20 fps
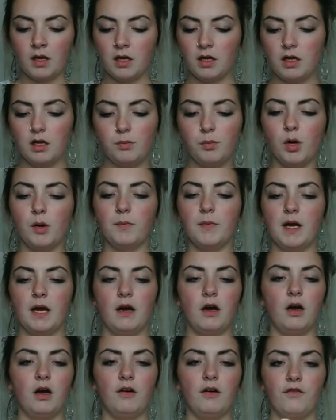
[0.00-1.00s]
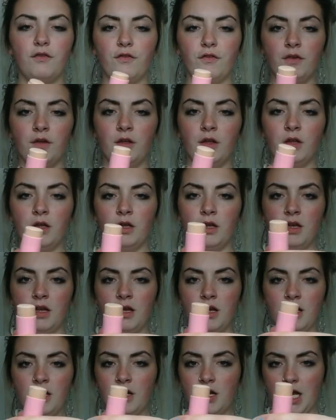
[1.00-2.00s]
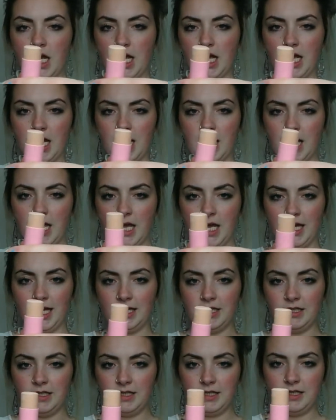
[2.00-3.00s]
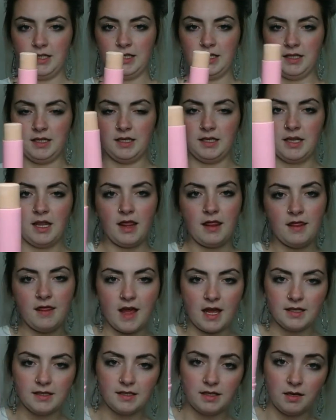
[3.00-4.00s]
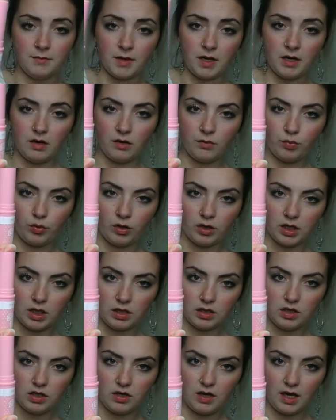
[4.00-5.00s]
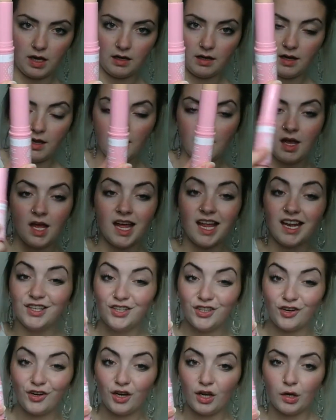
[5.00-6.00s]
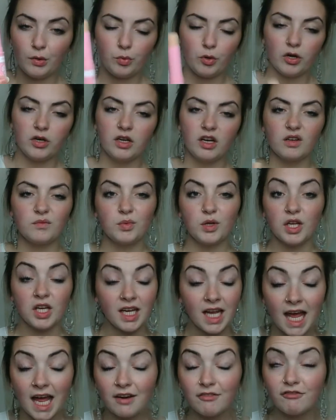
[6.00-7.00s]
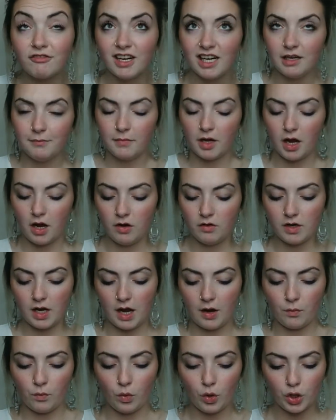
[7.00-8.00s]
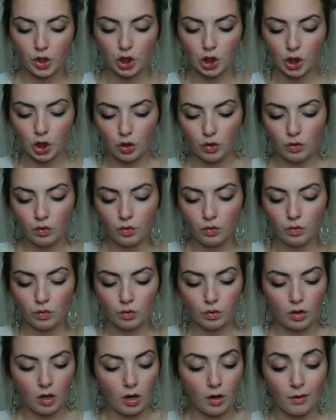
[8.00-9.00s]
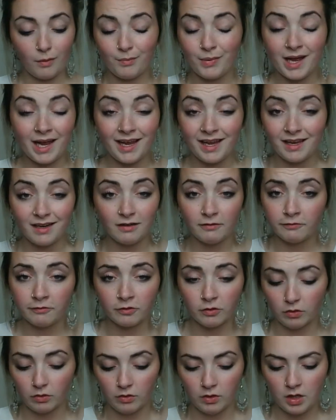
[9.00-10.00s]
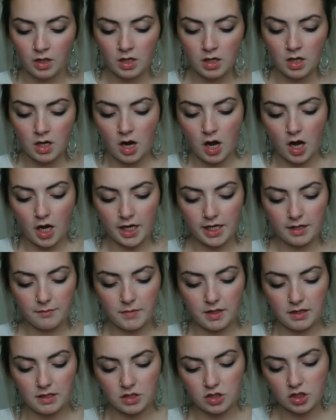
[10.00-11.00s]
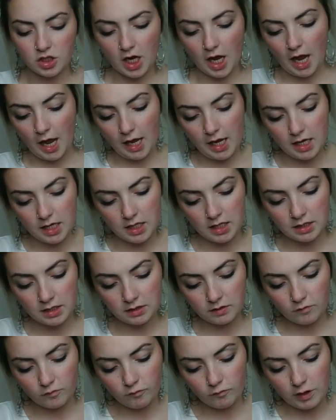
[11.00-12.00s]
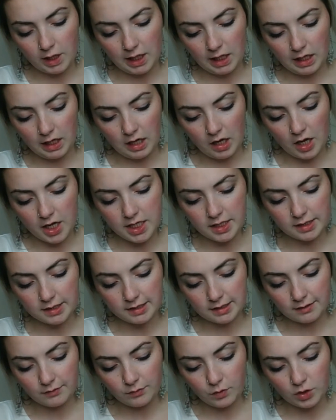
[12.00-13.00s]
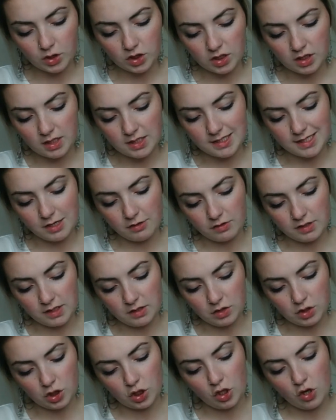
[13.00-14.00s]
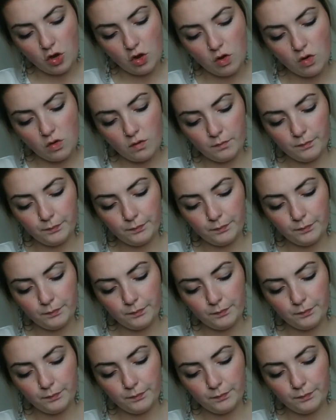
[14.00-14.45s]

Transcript: You pop that off, and that's the amount of product you get. Not a lot of product, but you can't really moan at what you are paying for. I am in the shade Really Light, which is 002,